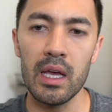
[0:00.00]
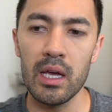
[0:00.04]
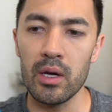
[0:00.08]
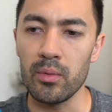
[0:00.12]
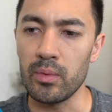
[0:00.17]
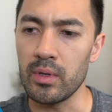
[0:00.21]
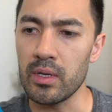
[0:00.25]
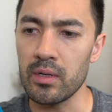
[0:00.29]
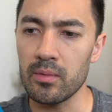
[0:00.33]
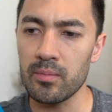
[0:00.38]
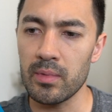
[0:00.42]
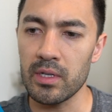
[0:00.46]

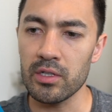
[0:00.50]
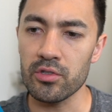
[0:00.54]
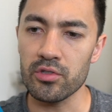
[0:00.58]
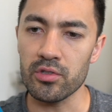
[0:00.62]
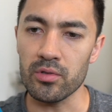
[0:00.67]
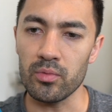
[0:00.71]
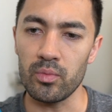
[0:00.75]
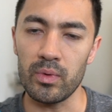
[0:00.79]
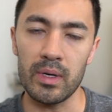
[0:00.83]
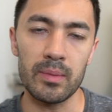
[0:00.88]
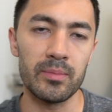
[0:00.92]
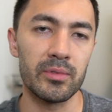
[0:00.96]
We need to make
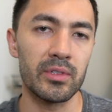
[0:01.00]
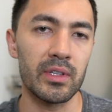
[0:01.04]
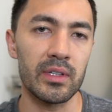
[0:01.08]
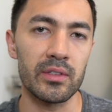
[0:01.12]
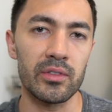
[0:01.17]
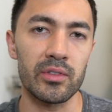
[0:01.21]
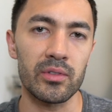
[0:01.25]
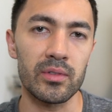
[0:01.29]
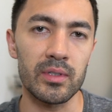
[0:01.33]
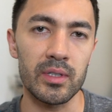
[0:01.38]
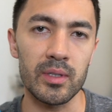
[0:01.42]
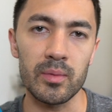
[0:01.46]
sure
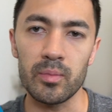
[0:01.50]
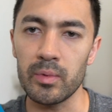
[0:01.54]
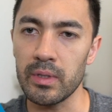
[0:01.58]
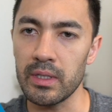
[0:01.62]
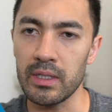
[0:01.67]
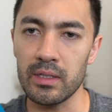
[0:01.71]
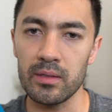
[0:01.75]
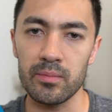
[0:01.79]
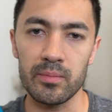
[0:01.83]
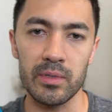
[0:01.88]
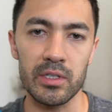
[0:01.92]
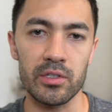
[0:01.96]
websites are up. We
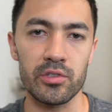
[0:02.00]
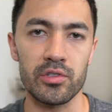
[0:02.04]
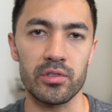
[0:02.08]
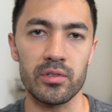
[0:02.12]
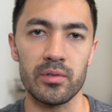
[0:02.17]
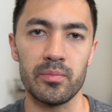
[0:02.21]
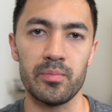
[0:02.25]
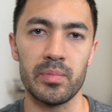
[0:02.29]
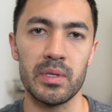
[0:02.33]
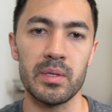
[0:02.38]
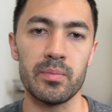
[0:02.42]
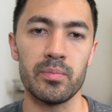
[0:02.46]
need to make sure
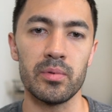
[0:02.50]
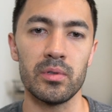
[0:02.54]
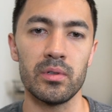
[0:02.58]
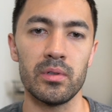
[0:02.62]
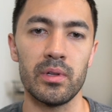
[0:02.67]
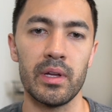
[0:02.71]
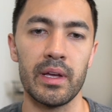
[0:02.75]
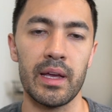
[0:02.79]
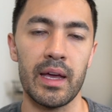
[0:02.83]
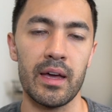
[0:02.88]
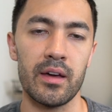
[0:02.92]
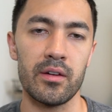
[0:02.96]
people
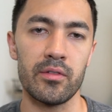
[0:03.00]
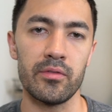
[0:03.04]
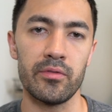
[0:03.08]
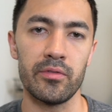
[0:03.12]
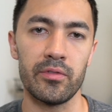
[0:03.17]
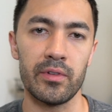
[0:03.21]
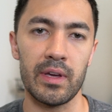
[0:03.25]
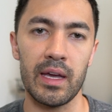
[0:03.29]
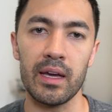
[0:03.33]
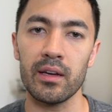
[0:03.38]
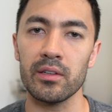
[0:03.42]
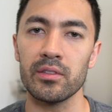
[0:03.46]
have
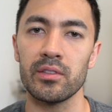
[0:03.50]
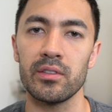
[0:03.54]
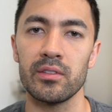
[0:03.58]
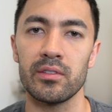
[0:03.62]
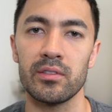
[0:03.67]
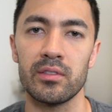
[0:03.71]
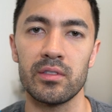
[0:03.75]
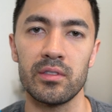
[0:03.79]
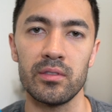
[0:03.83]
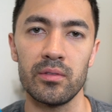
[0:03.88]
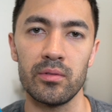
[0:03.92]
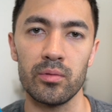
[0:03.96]
access
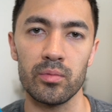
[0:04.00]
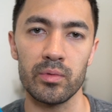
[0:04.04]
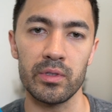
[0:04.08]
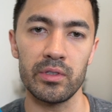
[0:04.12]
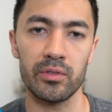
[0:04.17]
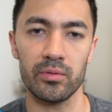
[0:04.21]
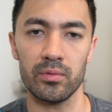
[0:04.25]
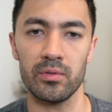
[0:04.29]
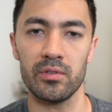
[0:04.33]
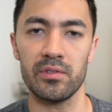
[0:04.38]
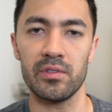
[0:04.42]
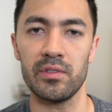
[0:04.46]
to the
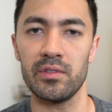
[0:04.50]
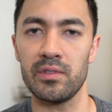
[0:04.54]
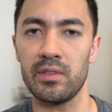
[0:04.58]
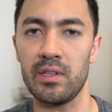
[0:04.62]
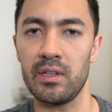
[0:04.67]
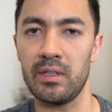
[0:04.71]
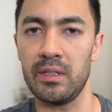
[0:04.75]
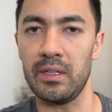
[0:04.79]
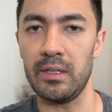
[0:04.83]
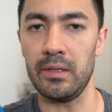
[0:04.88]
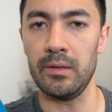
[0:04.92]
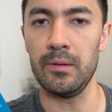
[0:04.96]
resources
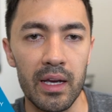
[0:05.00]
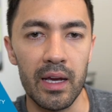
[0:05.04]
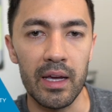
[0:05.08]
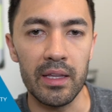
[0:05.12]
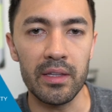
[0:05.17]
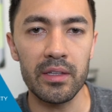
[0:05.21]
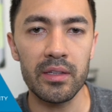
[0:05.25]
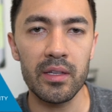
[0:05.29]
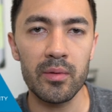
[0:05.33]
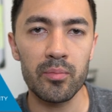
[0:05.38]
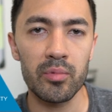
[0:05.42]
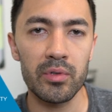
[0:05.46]
they need. And
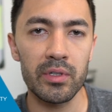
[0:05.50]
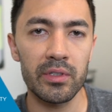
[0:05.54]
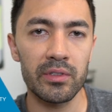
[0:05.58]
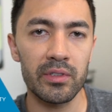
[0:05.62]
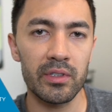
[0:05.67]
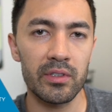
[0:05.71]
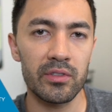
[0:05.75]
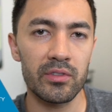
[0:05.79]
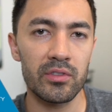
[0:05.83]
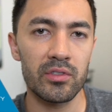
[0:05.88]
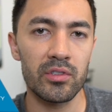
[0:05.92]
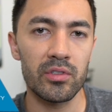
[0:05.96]
then that brings
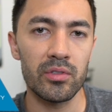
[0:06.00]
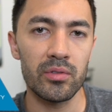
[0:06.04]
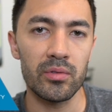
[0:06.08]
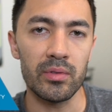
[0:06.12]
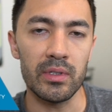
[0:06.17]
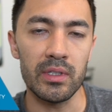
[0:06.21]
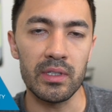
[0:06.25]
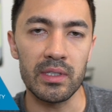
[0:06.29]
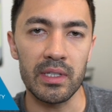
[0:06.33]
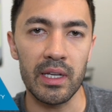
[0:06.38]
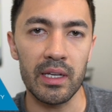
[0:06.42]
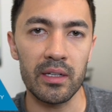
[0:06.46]
us to
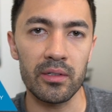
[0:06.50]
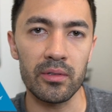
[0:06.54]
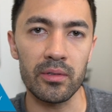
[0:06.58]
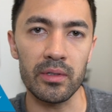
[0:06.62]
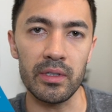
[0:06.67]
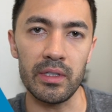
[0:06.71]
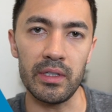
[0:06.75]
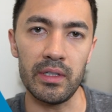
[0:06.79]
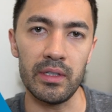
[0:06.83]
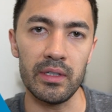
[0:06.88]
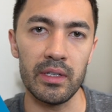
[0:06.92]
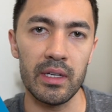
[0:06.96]

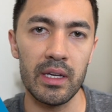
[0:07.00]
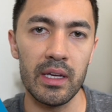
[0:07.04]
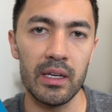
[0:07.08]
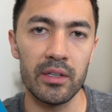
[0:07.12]
integrity.